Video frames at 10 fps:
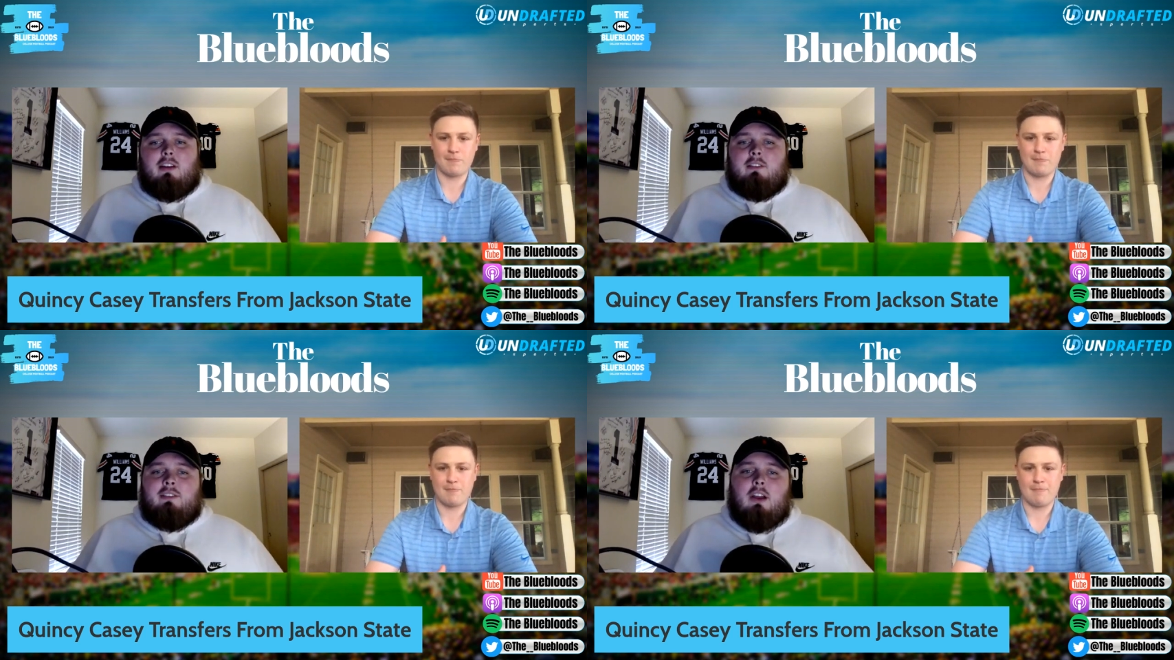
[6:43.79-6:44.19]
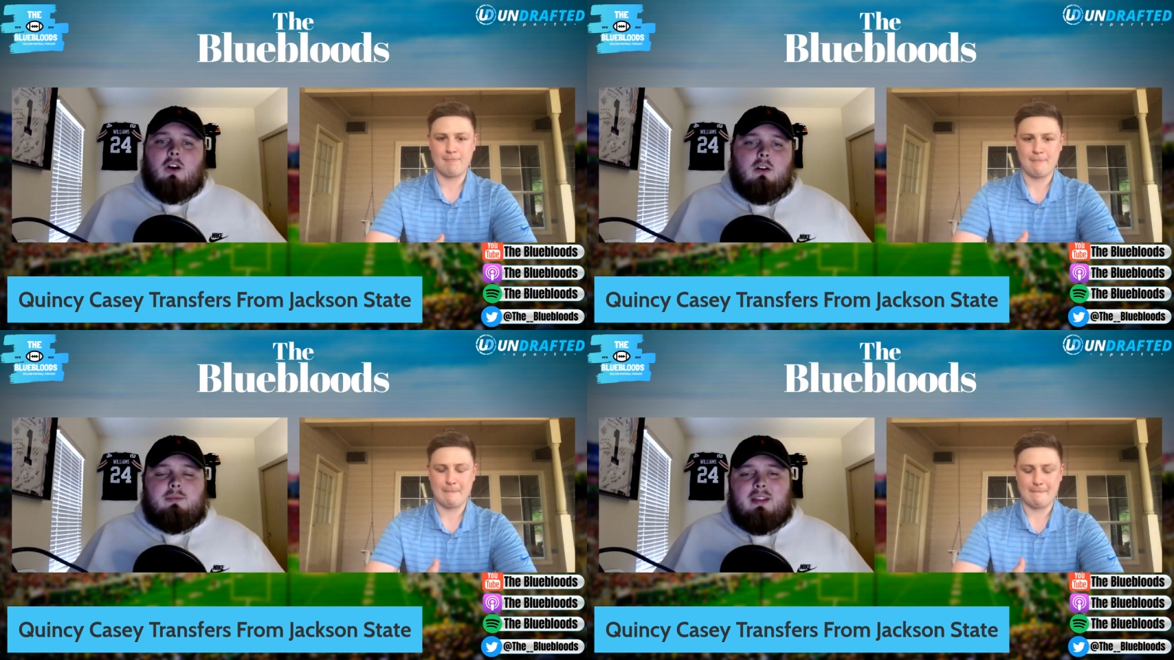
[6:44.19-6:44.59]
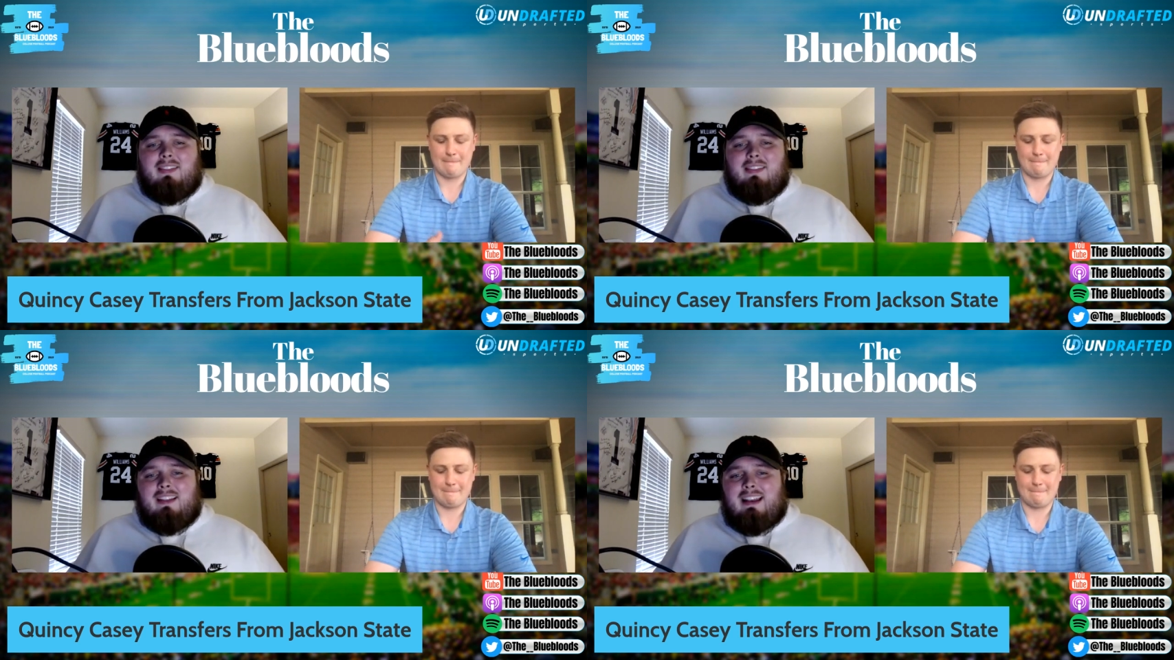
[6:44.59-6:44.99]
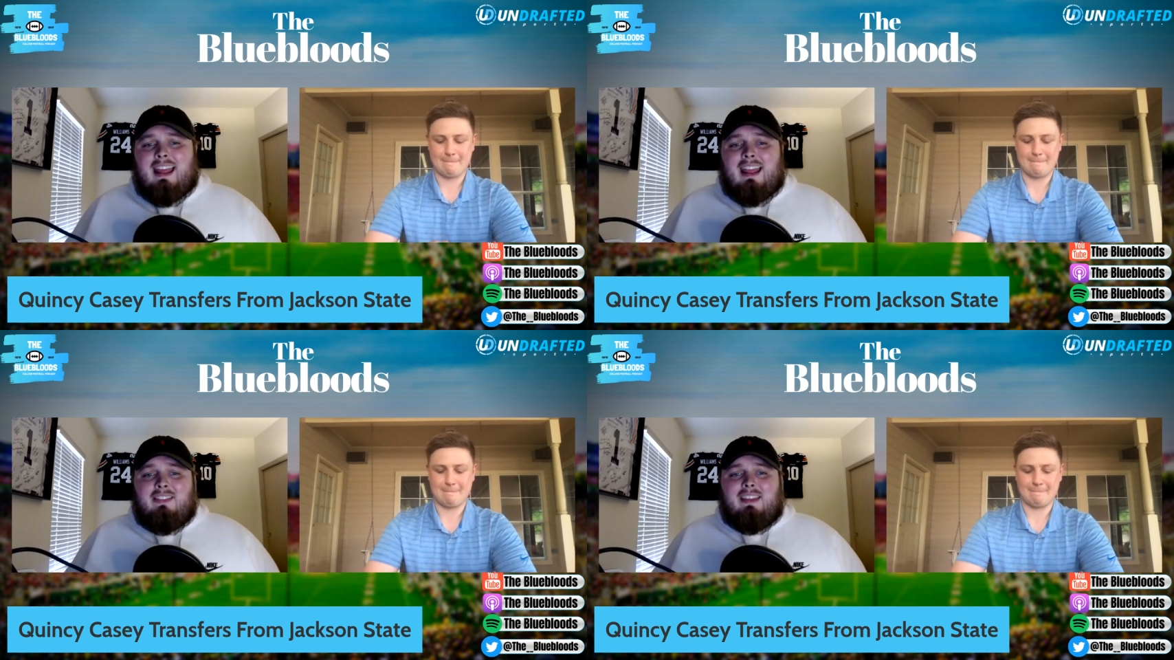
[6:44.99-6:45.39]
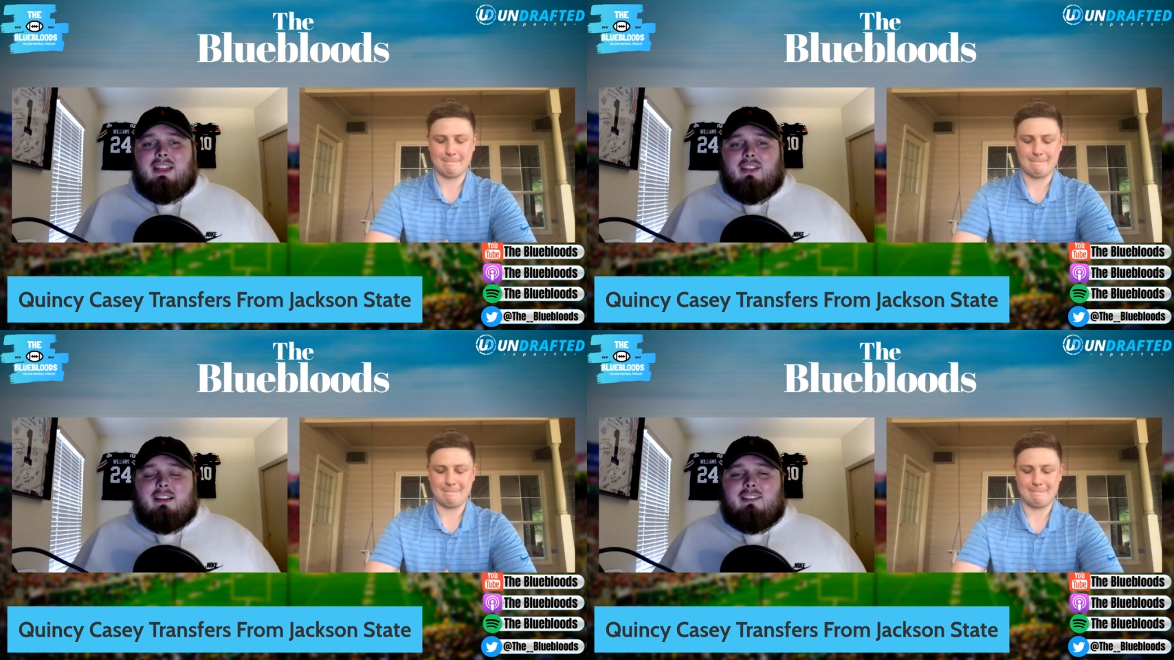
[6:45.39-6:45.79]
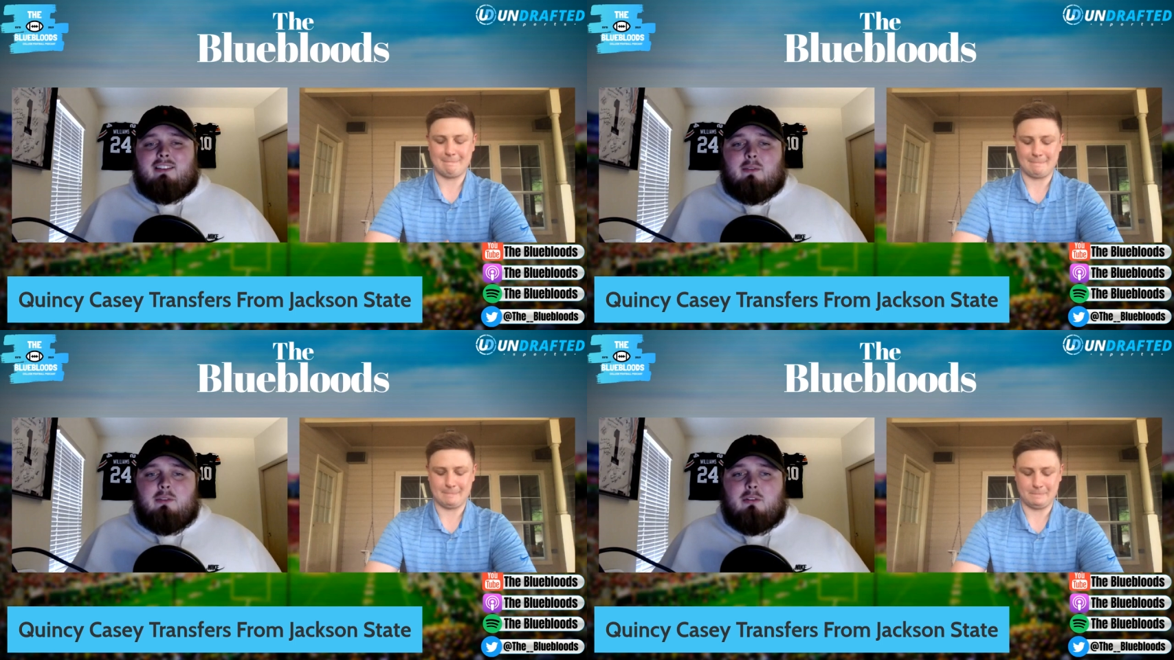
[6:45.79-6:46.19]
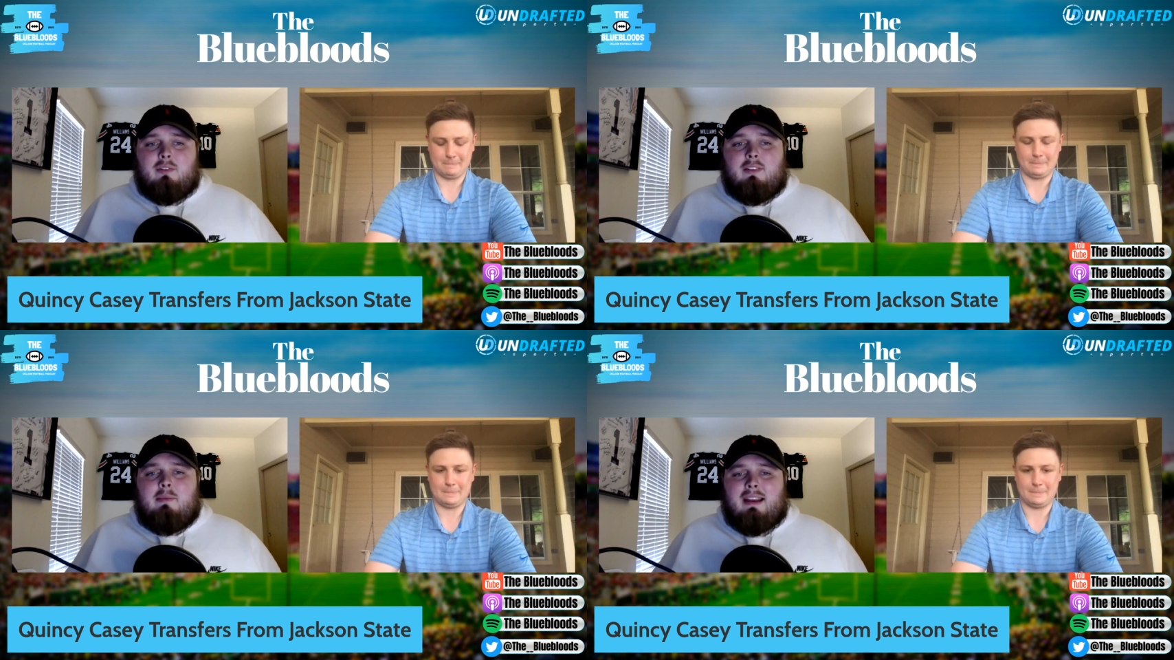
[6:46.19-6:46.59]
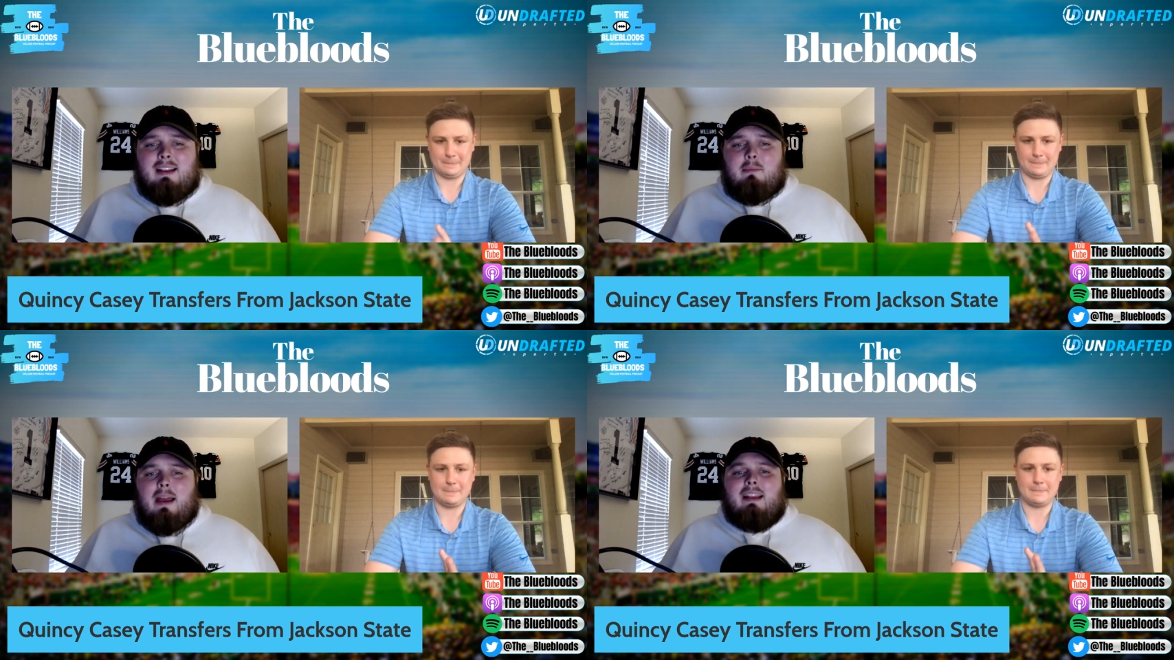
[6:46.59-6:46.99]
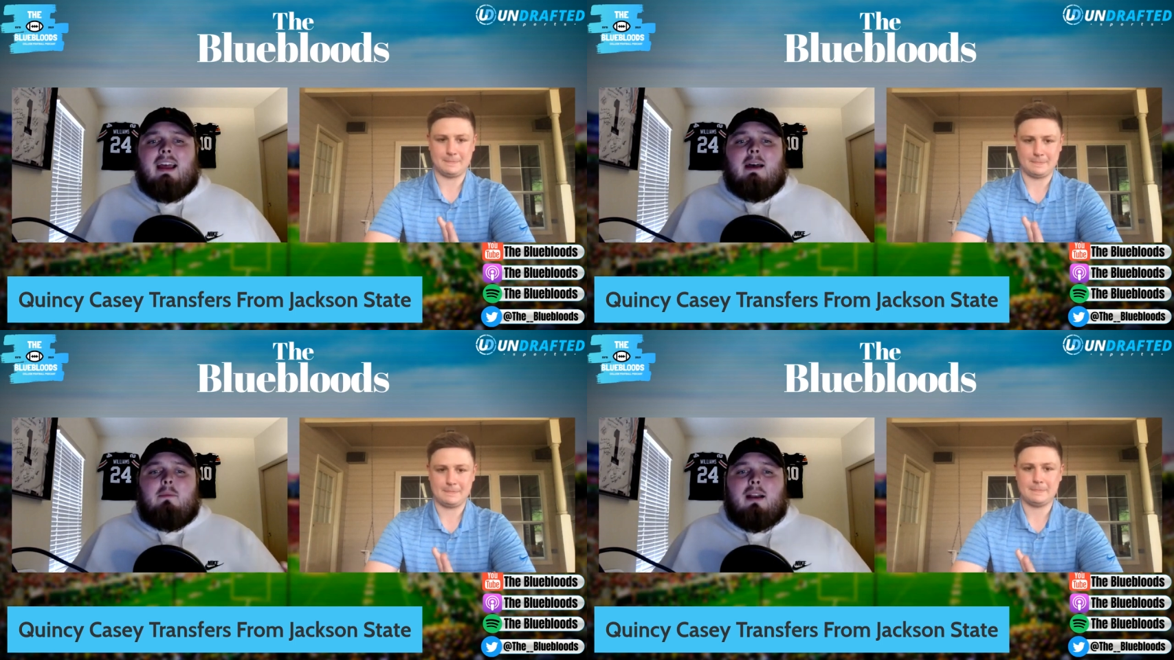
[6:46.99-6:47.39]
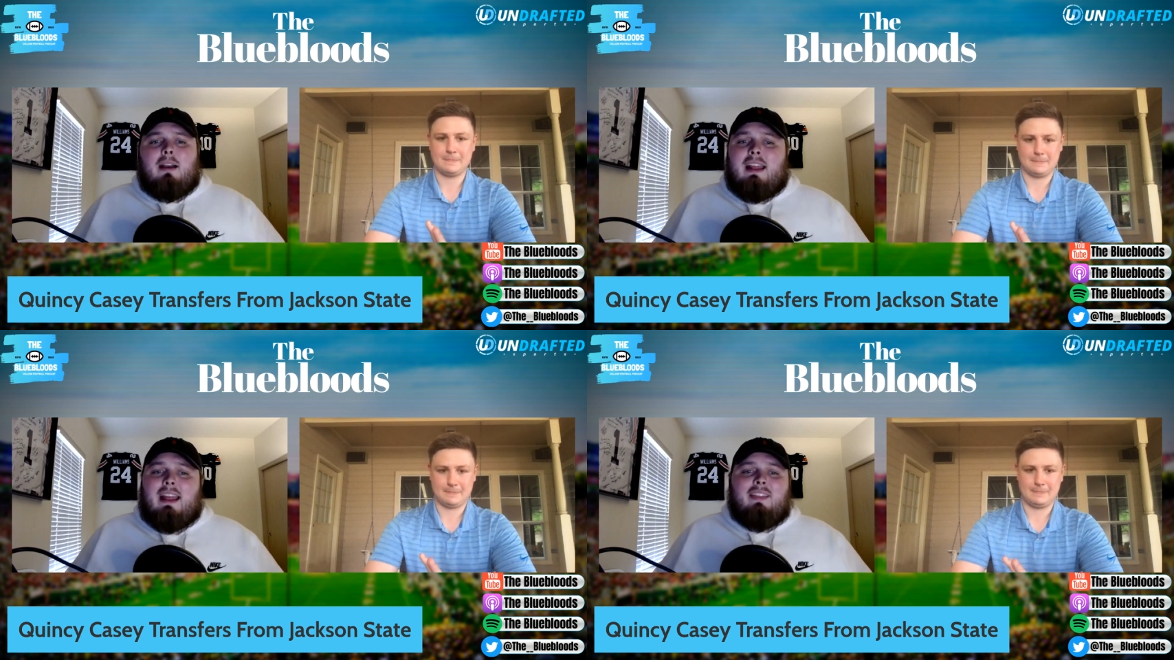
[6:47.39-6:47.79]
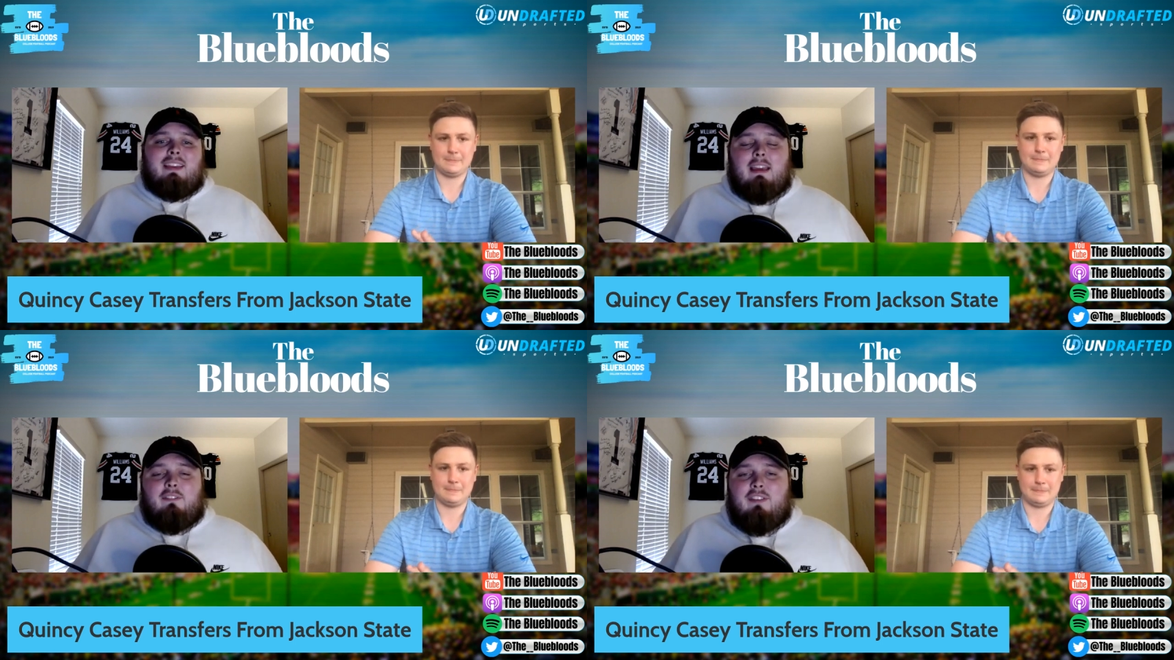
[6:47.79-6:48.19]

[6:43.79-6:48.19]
Speaker 1: the arm talent and the athleticism to really make an impact. Brandon, and the key